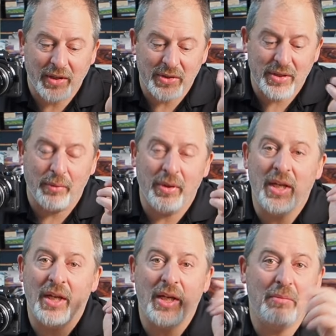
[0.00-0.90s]
So
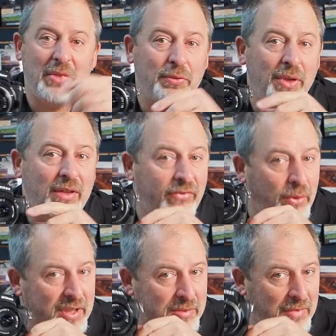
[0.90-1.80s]
between
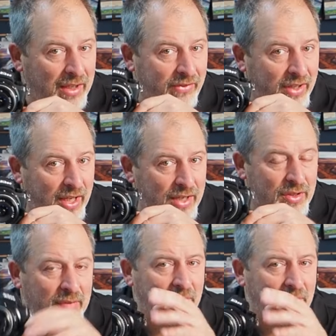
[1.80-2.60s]
focus magnification